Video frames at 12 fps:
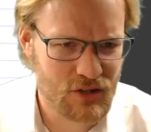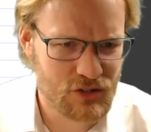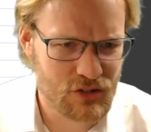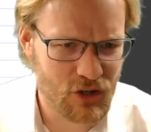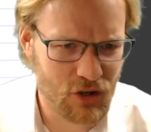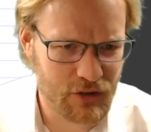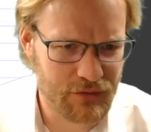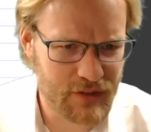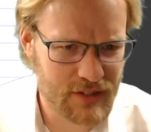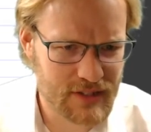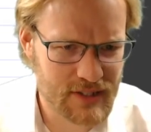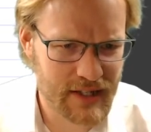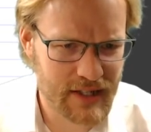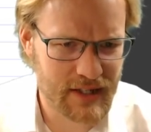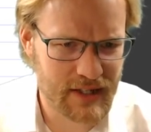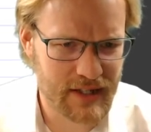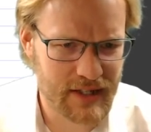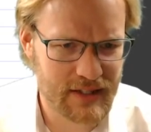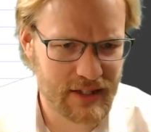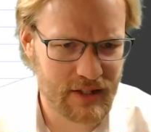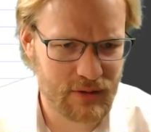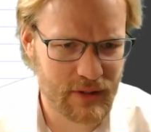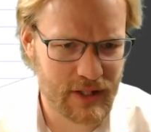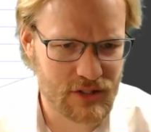So on this side, I'd like the
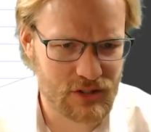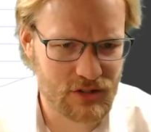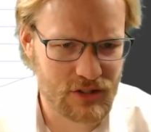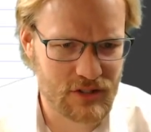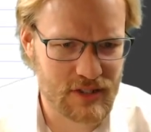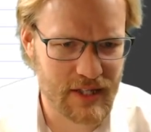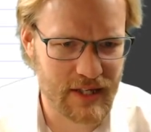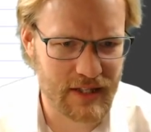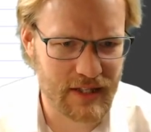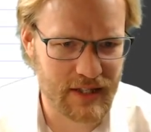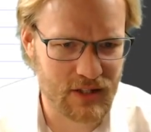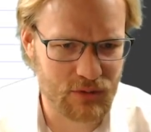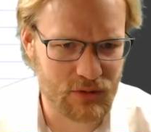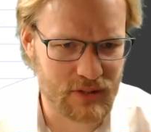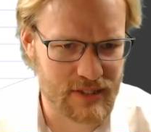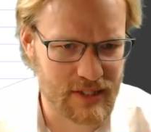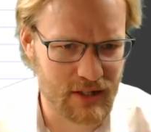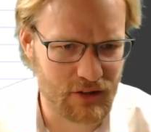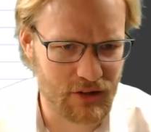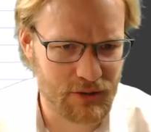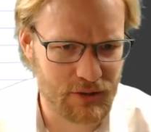equation to say equals 0.